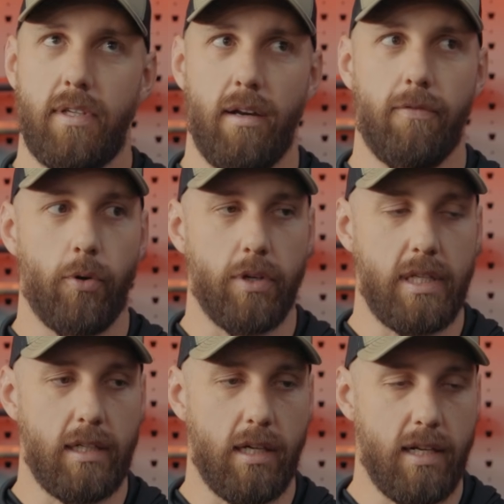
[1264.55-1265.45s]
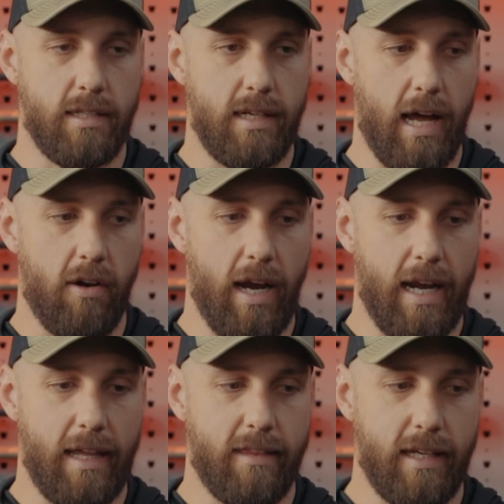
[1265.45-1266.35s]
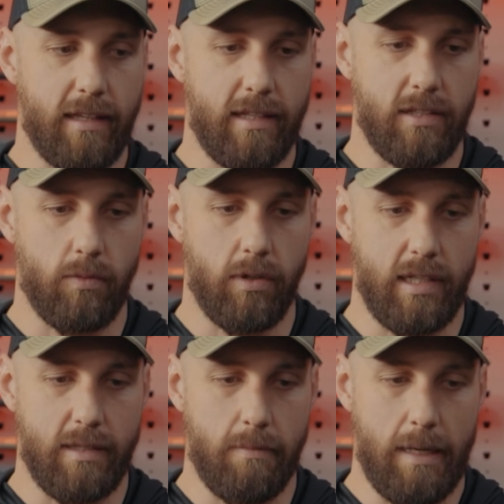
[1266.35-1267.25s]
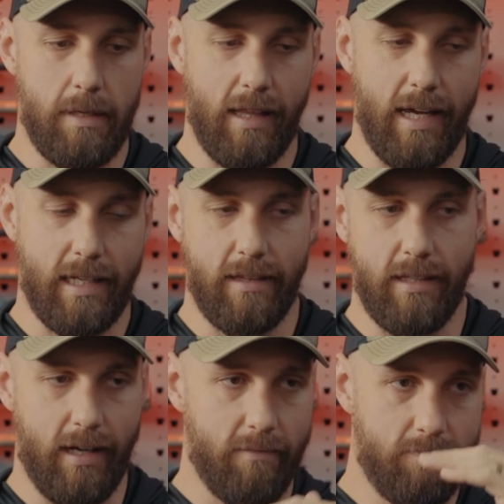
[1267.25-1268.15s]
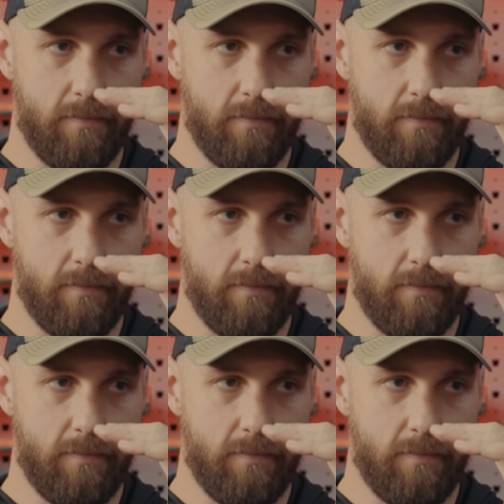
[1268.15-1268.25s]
done 14 guns now, and I think this one is maybe like in the